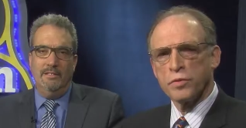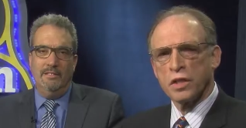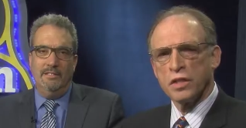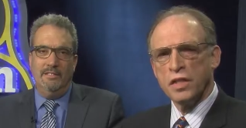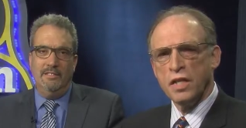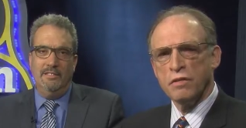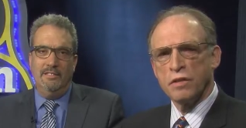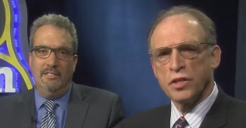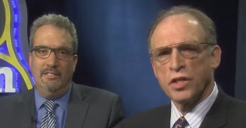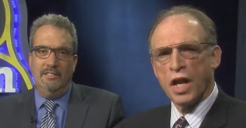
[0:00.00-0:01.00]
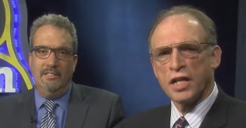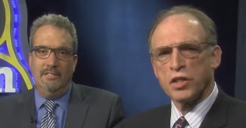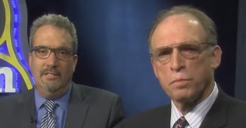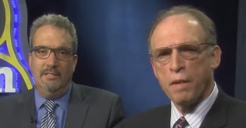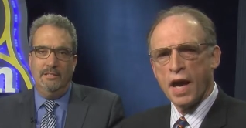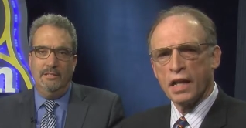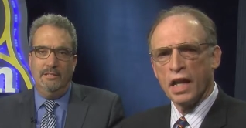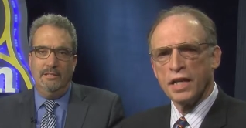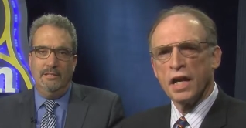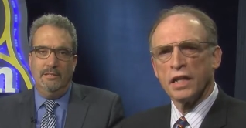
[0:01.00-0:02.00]
Speaker 1: continue to shine a
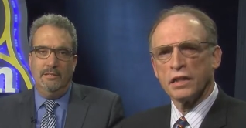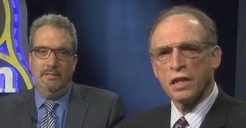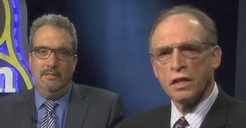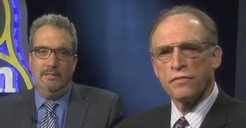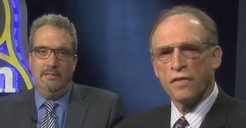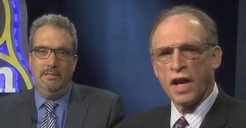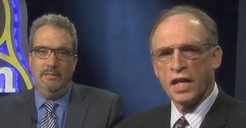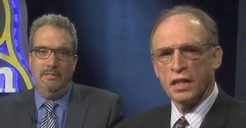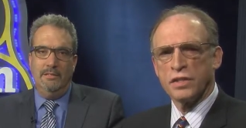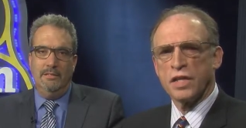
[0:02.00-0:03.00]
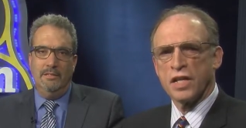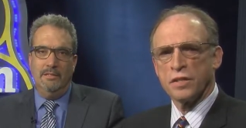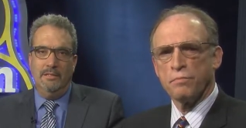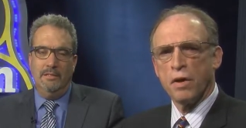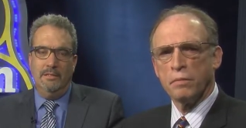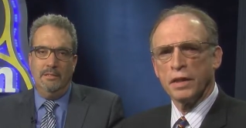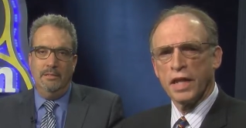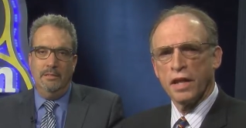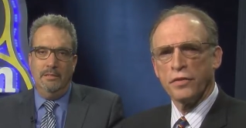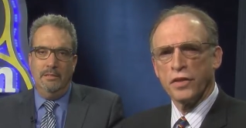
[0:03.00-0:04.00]
spotlight on gun violence as a
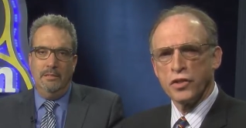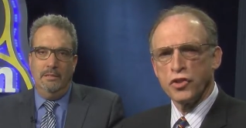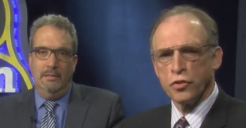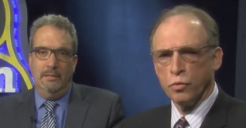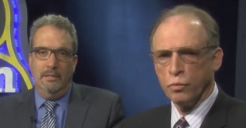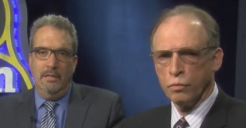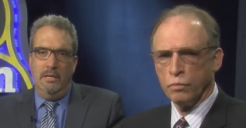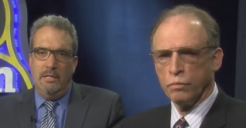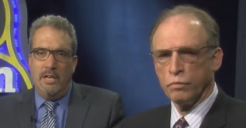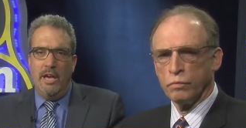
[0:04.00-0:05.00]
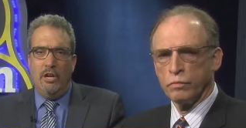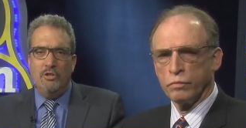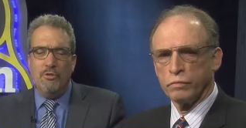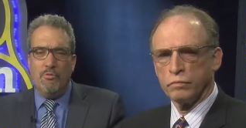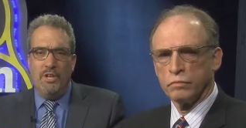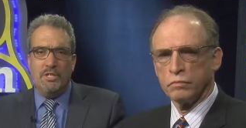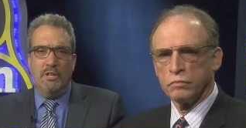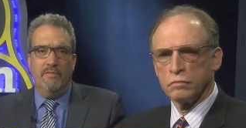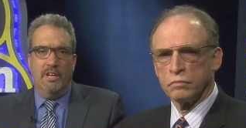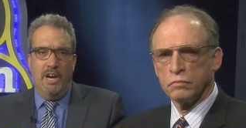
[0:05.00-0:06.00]
public health issue.
Speaker 2: The health
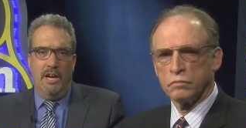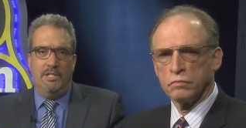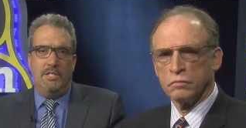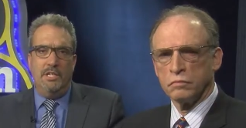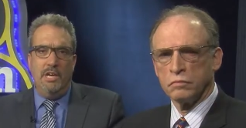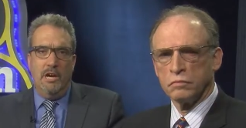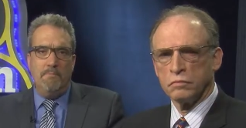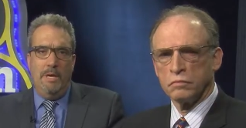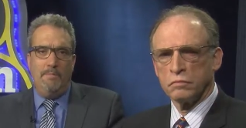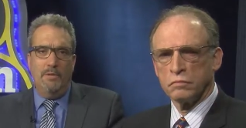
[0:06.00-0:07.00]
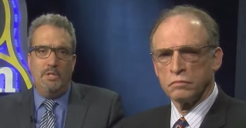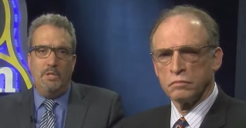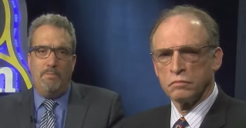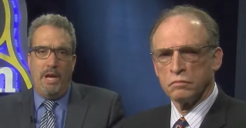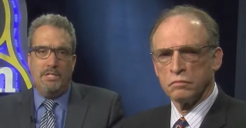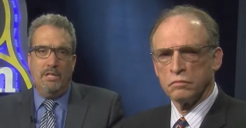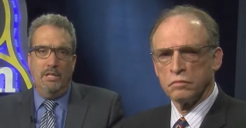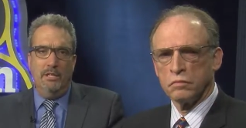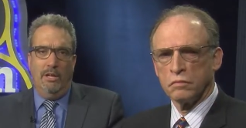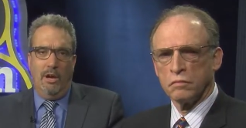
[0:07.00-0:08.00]
risk of guns to young people is
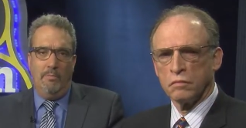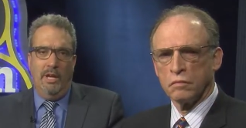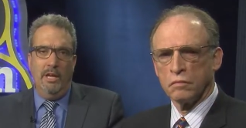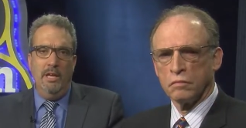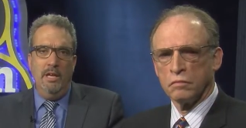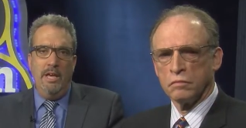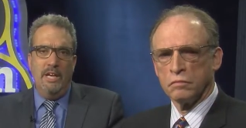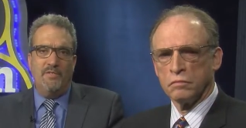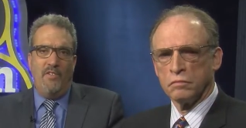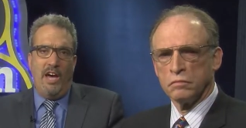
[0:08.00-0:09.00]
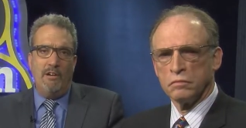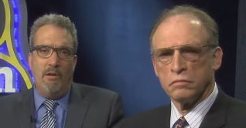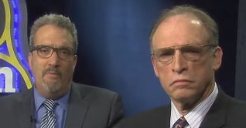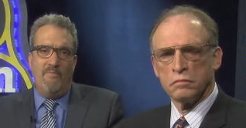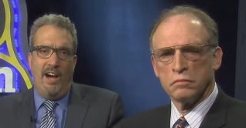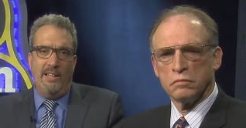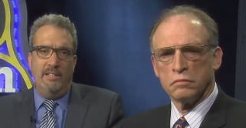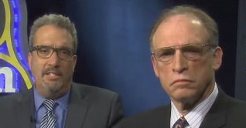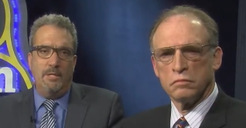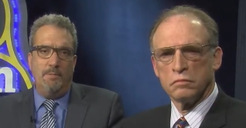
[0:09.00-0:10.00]
especially alarming, as firearm
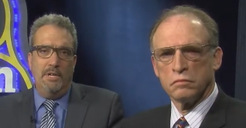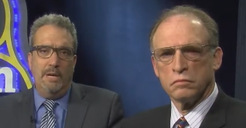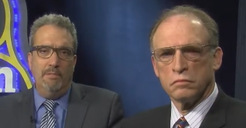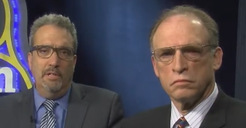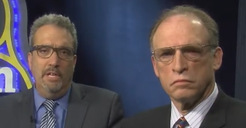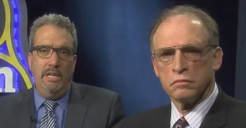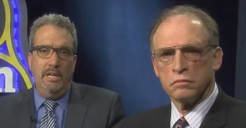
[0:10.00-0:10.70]
violence has become a leading